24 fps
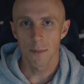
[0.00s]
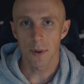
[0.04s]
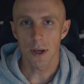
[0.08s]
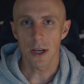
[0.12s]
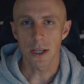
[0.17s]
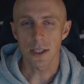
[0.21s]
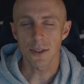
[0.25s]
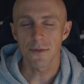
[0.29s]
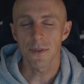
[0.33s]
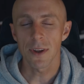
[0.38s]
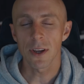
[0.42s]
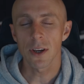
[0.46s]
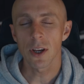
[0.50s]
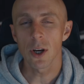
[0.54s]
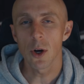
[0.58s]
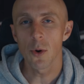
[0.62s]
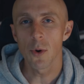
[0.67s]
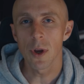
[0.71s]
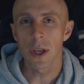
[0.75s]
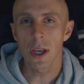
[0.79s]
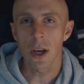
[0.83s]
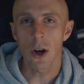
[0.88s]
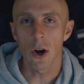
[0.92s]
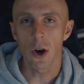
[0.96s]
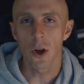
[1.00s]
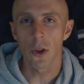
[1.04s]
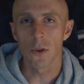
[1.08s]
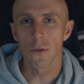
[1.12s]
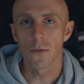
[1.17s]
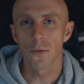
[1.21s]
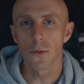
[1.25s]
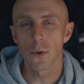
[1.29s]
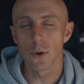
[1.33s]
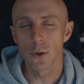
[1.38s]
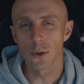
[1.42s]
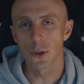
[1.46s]
Because when going on
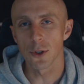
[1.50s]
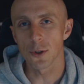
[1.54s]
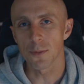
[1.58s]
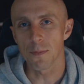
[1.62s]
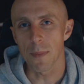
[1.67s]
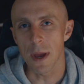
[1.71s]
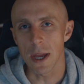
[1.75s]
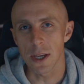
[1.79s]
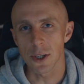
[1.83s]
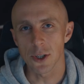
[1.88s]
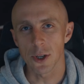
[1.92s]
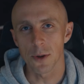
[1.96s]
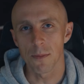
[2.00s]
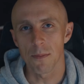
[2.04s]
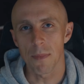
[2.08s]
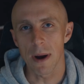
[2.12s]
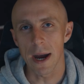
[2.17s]
full suspension